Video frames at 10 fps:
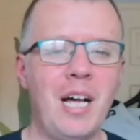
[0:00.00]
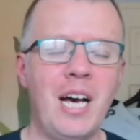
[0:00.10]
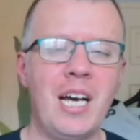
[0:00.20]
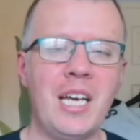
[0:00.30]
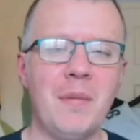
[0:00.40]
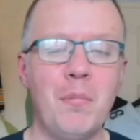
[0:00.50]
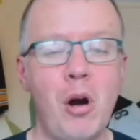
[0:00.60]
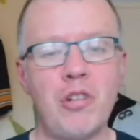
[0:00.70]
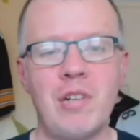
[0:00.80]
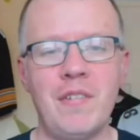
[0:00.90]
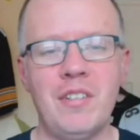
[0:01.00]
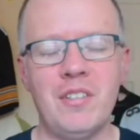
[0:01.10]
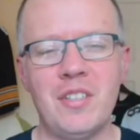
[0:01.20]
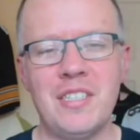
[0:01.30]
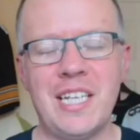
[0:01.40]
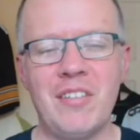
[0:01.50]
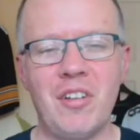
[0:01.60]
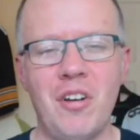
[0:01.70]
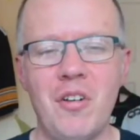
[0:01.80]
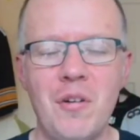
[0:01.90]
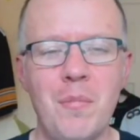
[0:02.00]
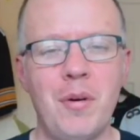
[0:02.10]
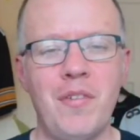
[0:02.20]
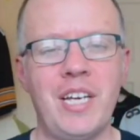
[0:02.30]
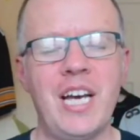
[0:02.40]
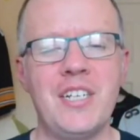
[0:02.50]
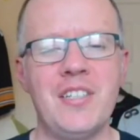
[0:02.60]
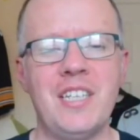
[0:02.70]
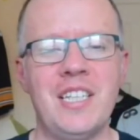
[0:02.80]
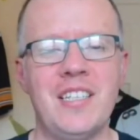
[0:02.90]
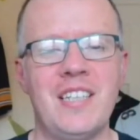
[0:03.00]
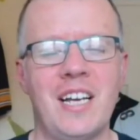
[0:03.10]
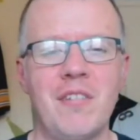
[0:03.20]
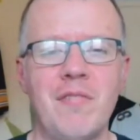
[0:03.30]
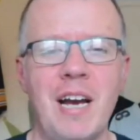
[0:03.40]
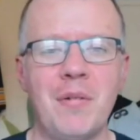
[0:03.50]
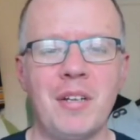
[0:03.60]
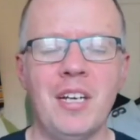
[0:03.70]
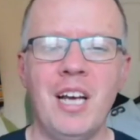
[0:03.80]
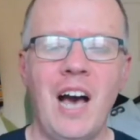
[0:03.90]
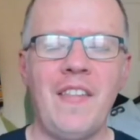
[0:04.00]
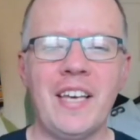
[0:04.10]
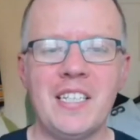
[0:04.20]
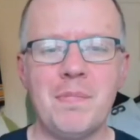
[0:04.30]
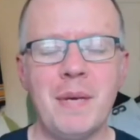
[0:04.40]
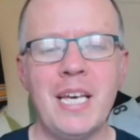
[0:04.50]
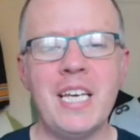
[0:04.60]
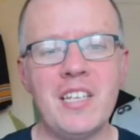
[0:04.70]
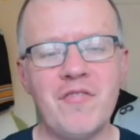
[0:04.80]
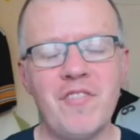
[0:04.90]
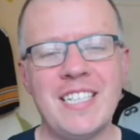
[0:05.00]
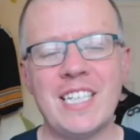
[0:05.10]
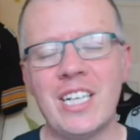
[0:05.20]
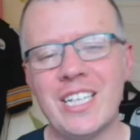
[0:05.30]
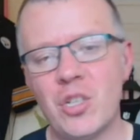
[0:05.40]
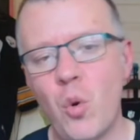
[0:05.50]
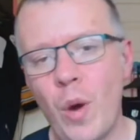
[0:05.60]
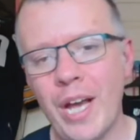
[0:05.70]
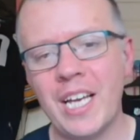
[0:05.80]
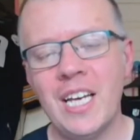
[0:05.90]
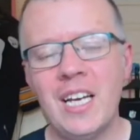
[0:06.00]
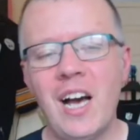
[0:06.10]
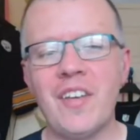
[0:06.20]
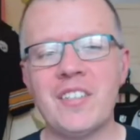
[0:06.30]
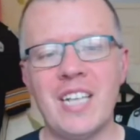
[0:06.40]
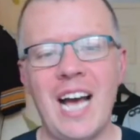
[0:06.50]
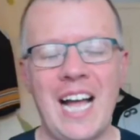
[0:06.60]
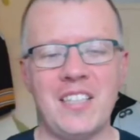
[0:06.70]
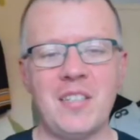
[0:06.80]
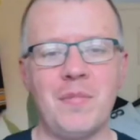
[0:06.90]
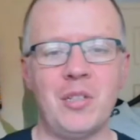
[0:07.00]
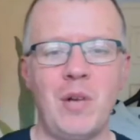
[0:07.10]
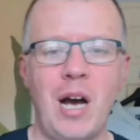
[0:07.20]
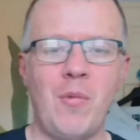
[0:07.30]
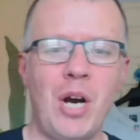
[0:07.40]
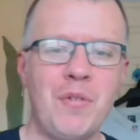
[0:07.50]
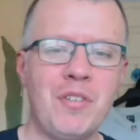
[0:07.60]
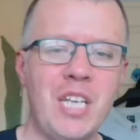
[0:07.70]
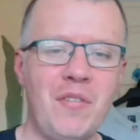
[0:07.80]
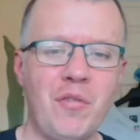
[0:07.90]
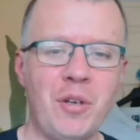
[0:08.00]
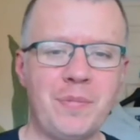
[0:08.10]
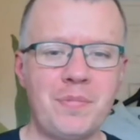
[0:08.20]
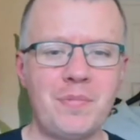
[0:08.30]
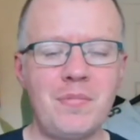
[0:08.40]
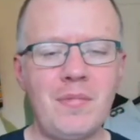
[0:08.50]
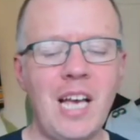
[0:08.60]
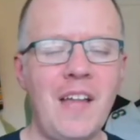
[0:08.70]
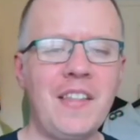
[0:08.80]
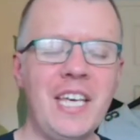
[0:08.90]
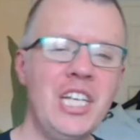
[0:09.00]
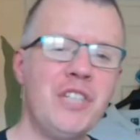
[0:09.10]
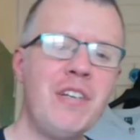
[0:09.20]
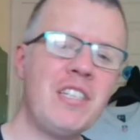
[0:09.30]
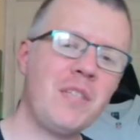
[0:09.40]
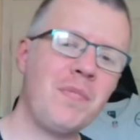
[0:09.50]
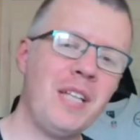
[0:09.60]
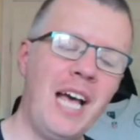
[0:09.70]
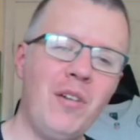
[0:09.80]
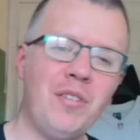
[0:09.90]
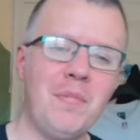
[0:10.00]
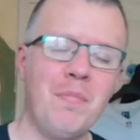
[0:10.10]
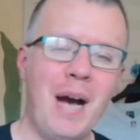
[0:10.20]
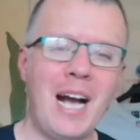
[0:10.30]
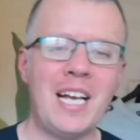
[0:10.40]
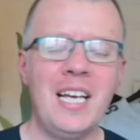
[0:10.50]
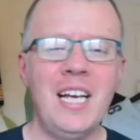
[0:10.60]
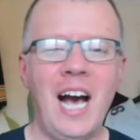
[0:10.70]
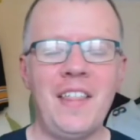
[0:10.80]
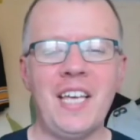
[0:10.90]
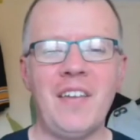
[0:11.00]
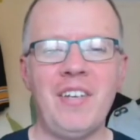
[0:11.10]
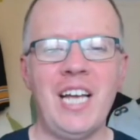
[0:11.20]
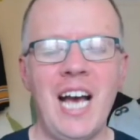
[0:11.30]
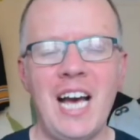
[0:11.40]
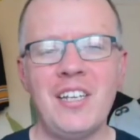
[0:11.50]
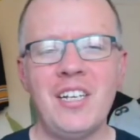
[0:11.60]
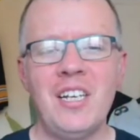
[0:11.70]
I mock drafted to the Steelers on a number of occasions in the second round. I think he's big, he's physical, he's quick. I think he's going to add something to our wide receiver room. I think the injuries are something that held him back. I think if he'd had